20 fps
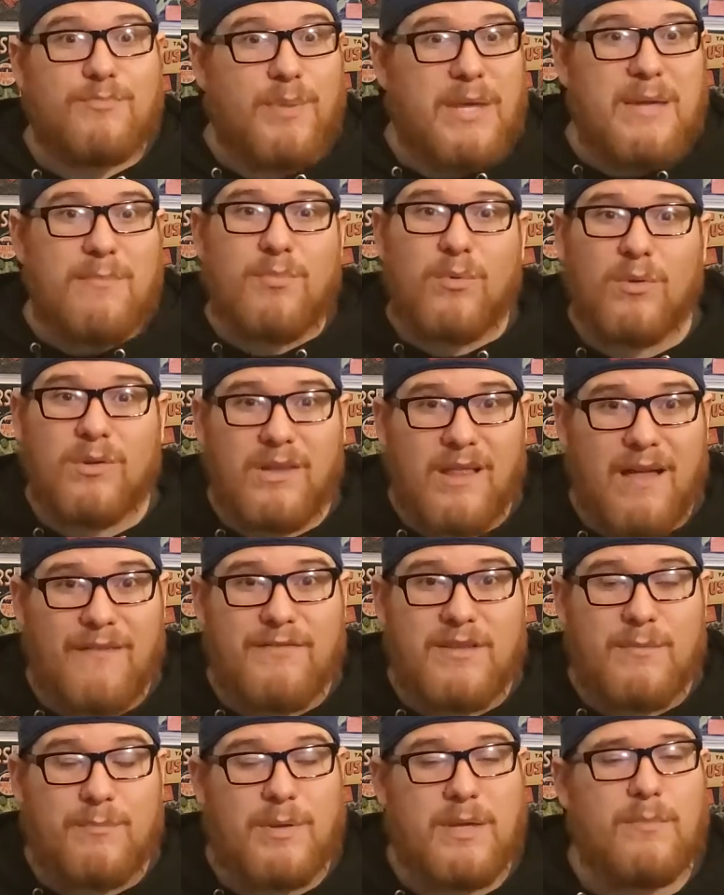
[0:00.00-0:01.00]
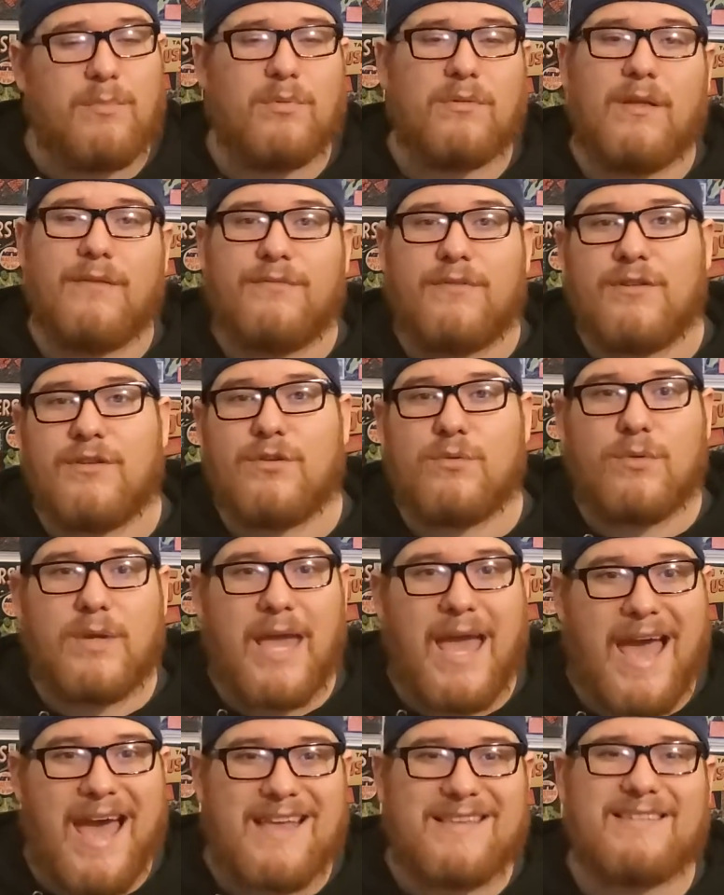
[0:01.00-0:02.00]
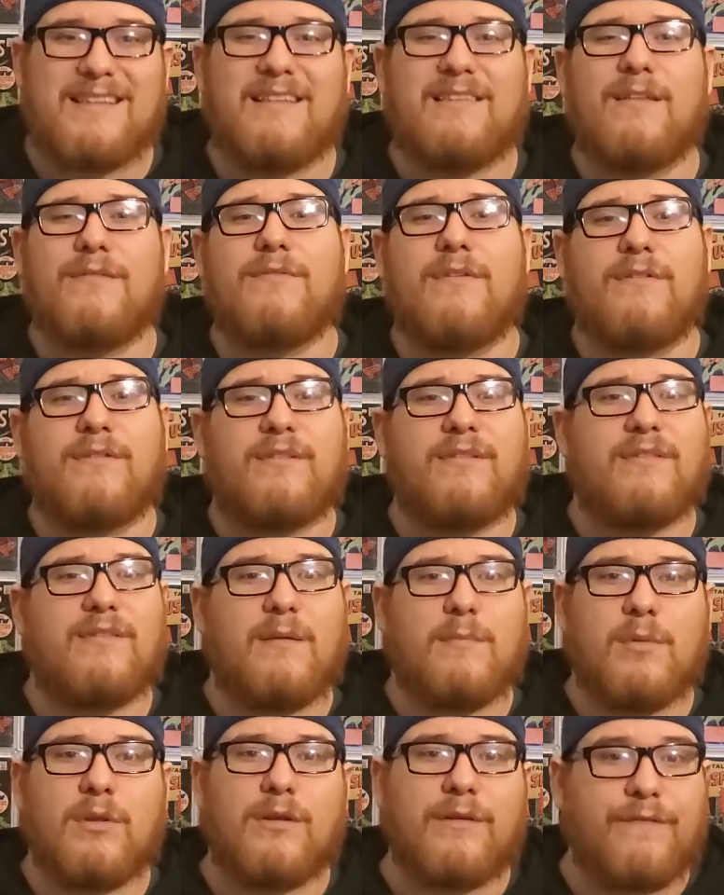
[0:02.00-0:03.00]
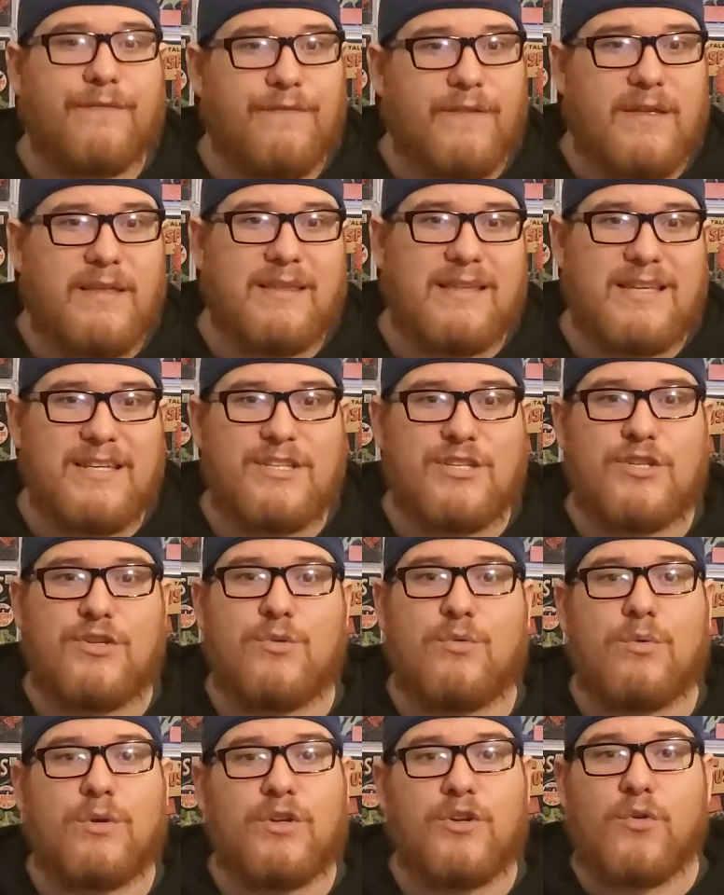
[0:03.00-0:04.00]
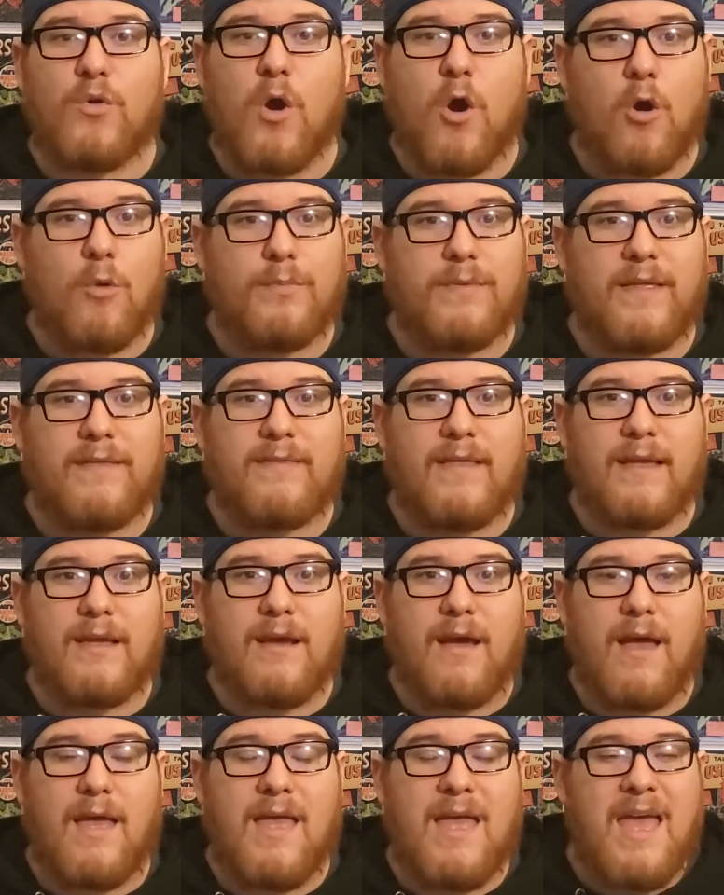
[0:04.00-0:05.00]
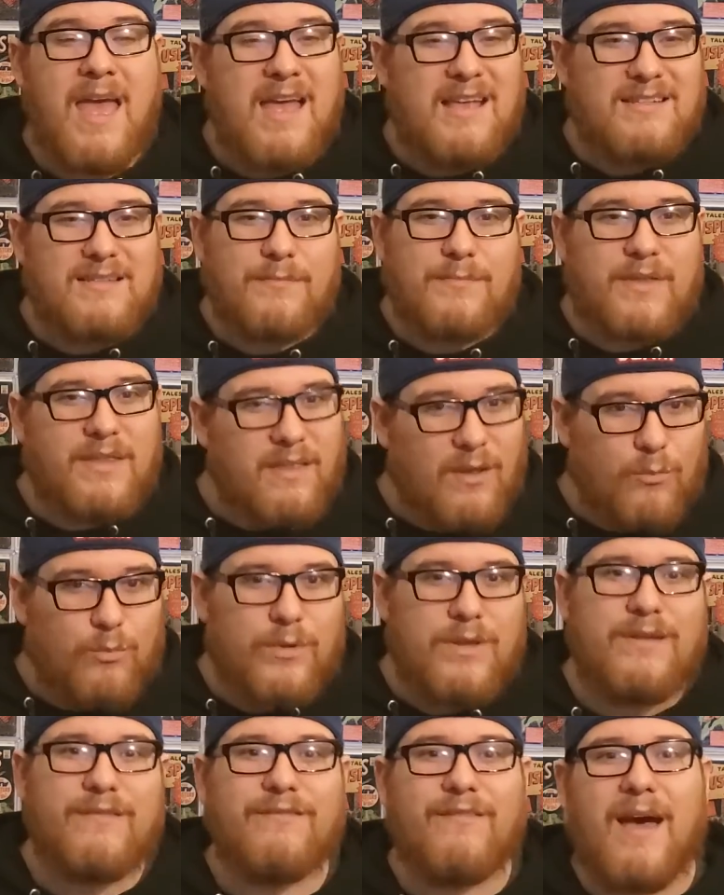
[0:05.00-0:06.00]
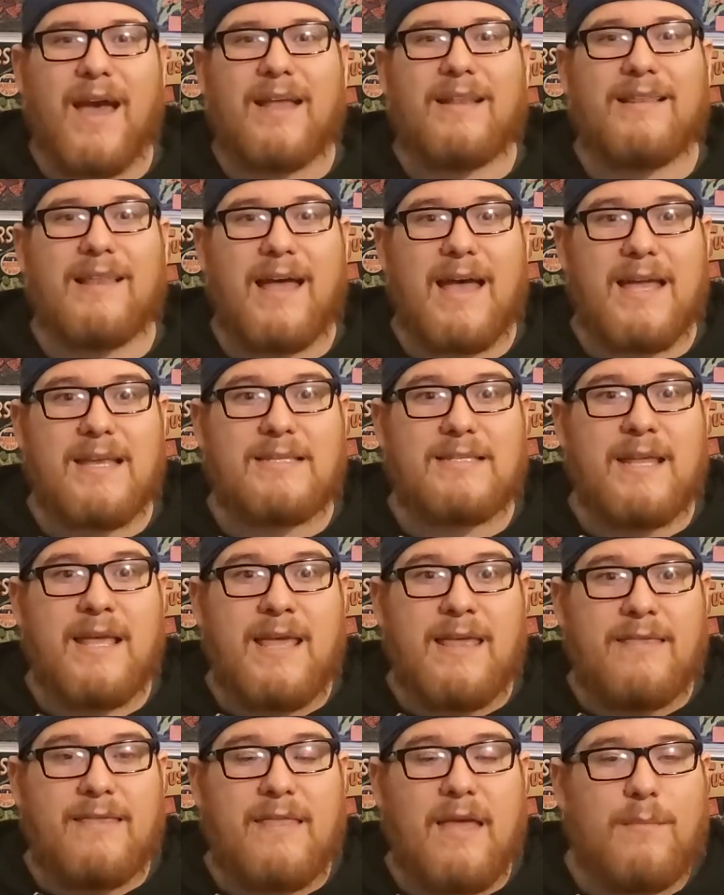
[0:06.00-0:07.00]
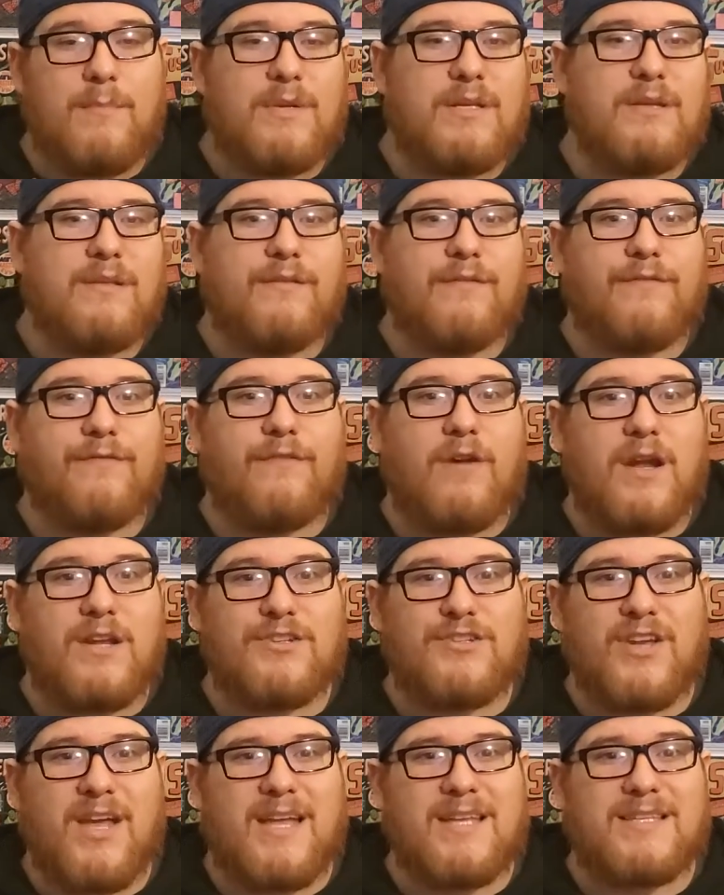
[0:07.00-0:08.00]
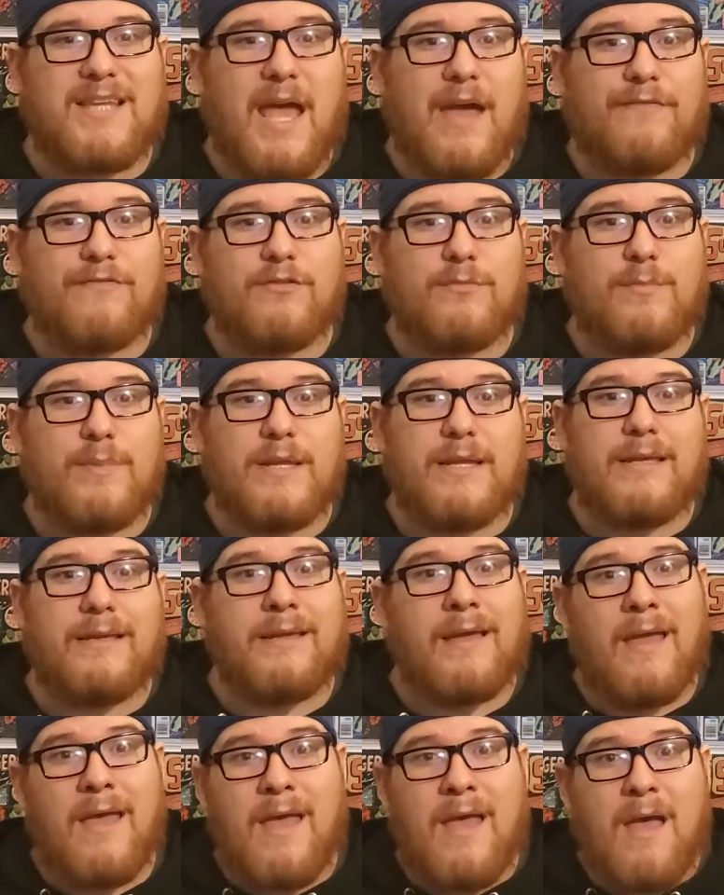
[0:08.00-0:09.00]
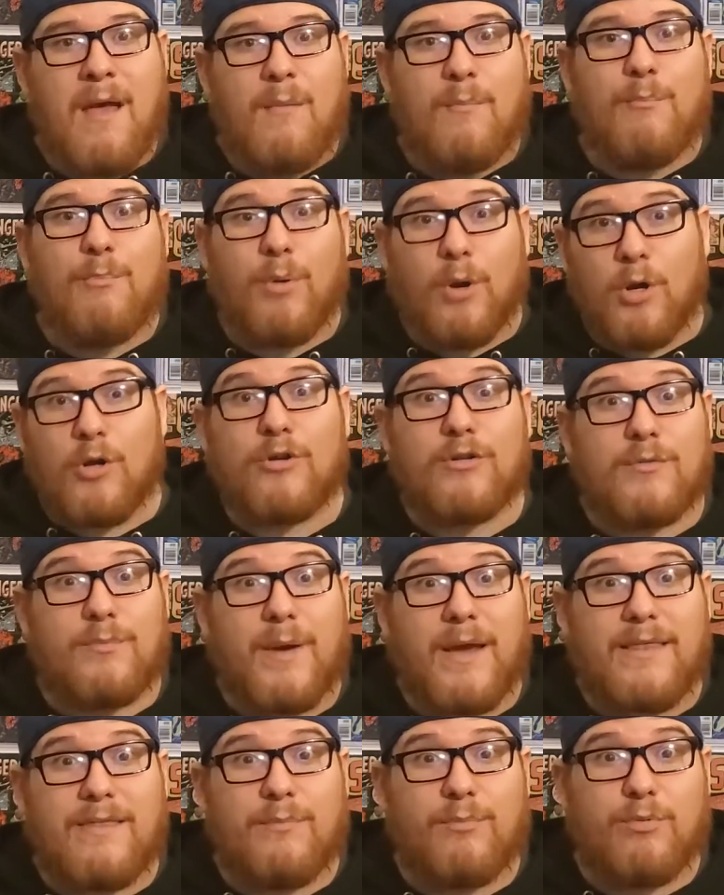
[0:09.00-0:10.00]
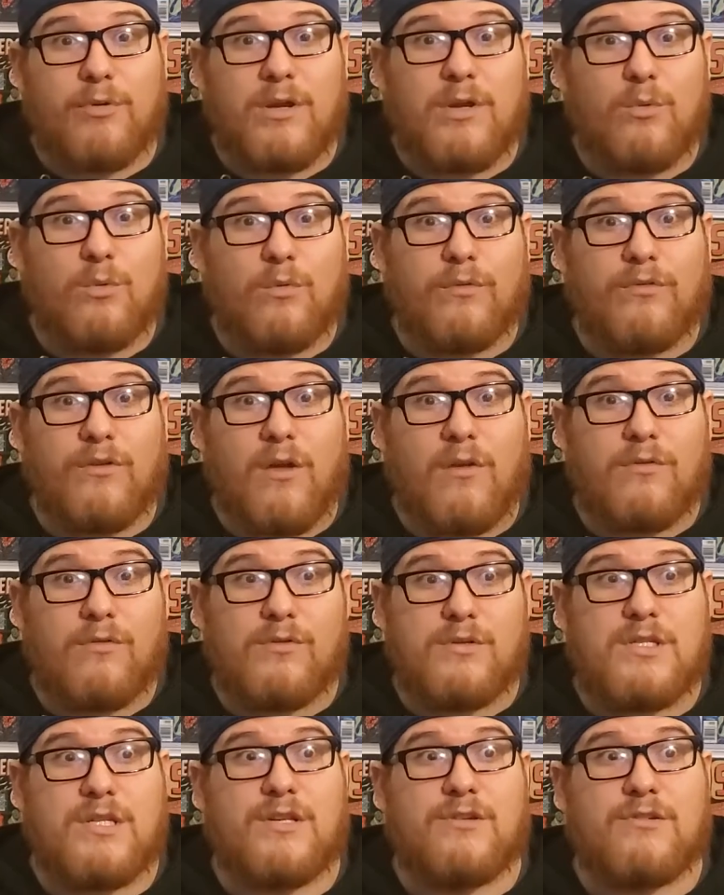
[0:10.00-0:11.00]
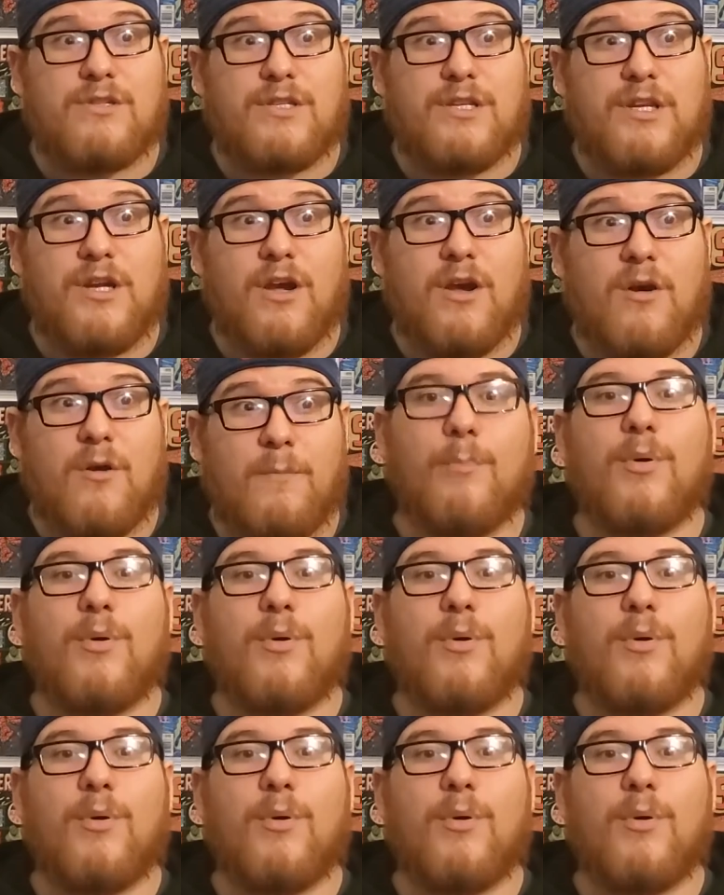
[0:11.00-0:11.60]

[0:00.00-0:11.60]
People loved it. People loved the new cast. They loved the similar feeling to A New Hope that they got, something that revitalized them into the franchise after being burned by the prequels all those years ago.